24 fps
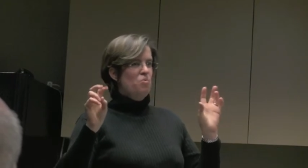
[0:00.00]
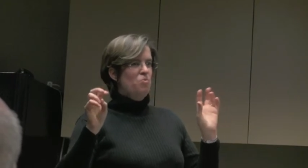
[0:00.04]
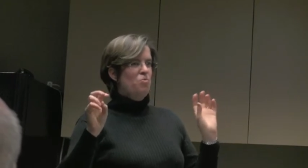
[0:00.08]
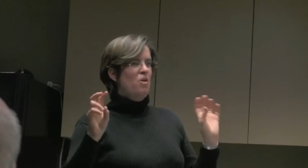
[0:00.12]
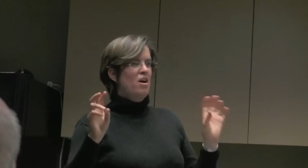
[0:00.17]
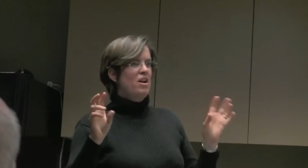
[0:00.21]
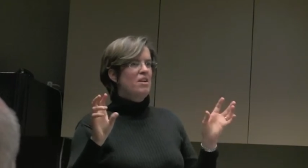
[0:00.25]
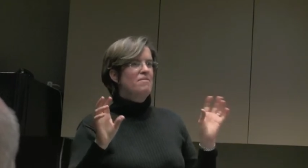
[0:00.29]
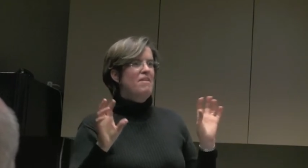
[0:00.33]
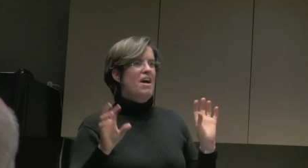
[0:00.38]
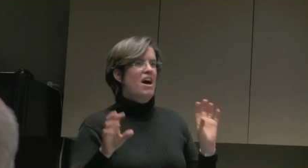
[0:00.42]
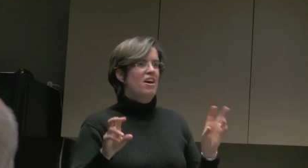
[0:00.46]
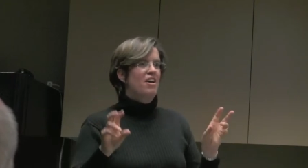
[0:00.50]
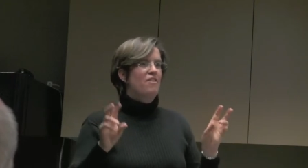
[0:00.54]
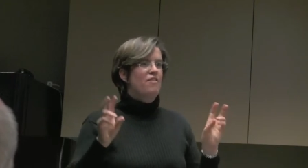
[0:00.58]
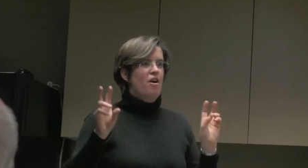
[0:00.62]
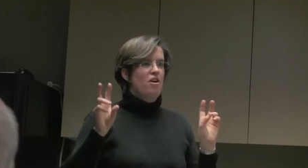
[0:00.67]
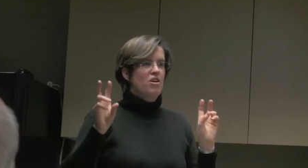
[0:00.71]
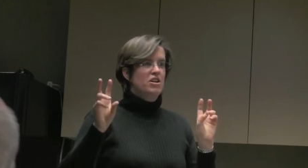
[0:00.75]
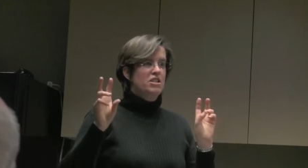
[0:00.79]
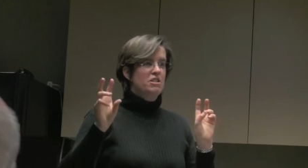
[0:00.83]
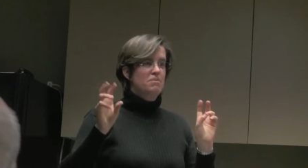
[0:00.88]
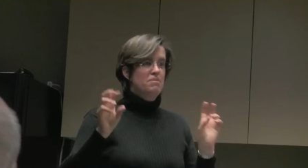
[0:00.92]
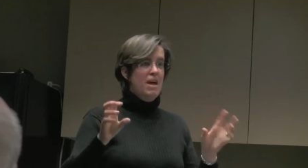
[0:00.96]
what amount of
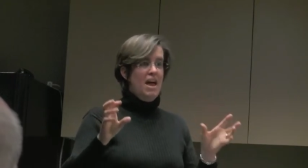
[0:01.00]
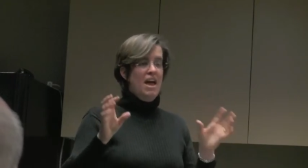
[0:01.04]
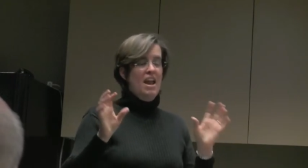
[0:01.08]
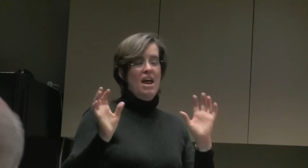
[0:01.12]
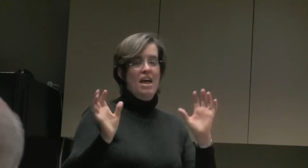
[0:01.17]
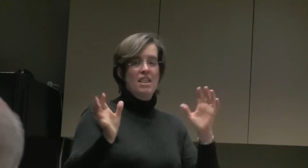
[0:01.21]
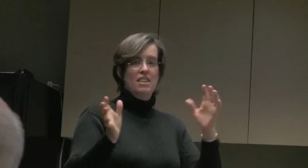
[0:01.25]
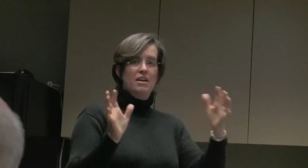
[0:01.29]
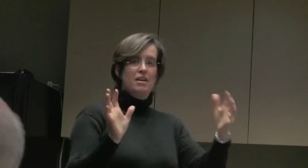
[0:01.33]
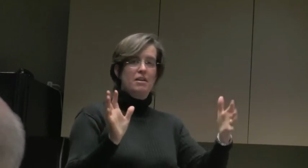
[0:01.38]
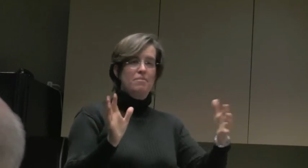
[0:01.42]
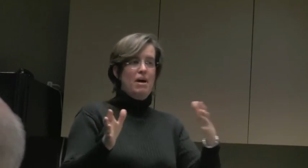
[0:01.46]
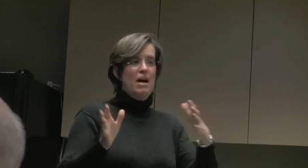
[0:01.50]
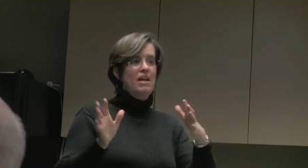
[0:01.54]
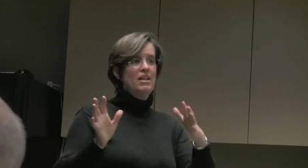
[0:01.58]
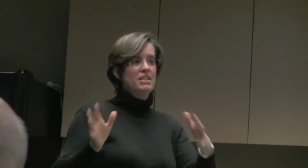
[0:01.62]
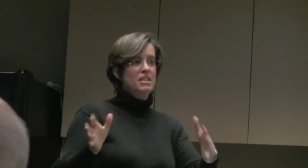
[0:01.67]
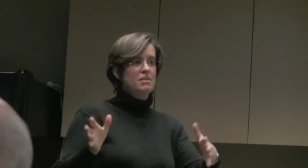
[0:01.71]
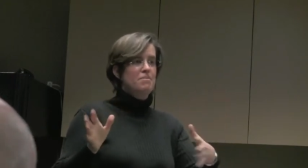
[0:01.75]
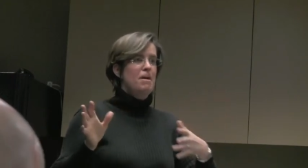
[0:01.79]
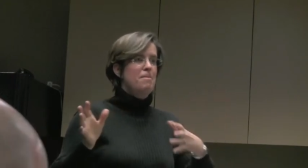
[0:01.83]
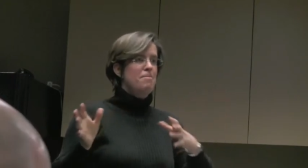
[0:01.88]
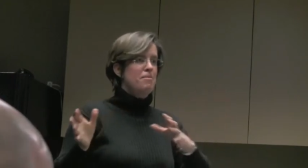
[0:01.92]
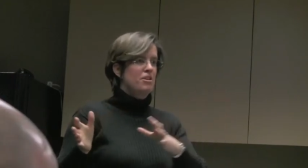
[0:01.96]
our, sp and, and the
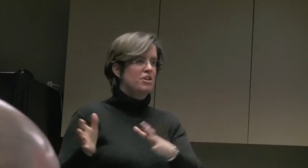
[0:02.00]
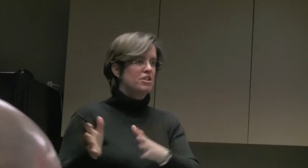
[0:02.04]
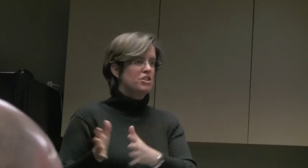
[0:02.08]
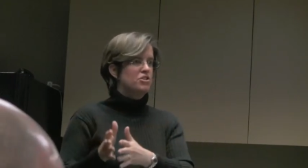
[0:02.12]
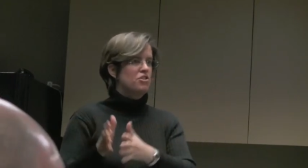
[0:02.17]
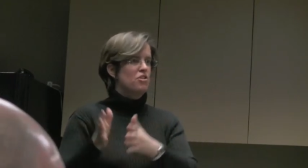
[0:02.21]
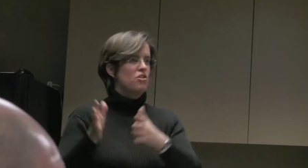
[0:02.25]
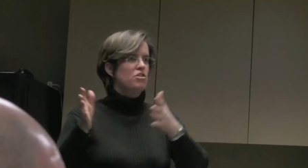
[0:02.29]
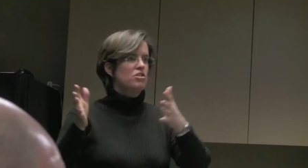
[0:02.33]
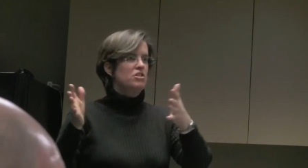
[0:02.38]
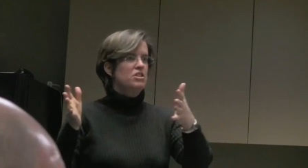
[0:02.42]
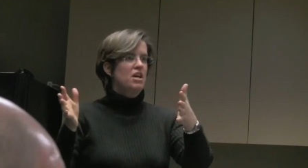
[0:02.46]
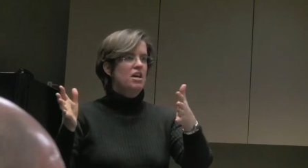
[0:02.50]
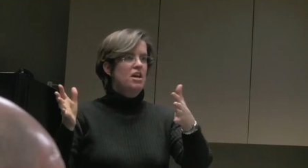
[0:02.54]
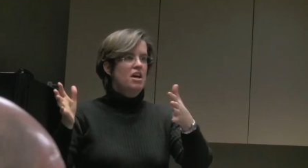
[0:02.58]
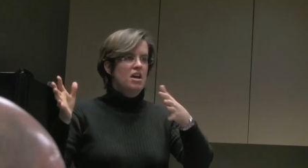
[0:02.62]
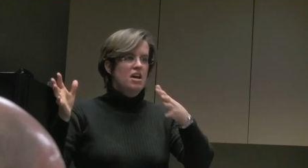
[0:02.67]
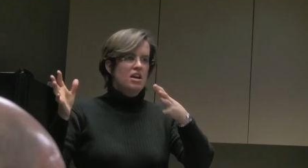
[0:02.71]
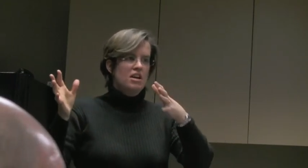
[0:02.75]
policy paper concerns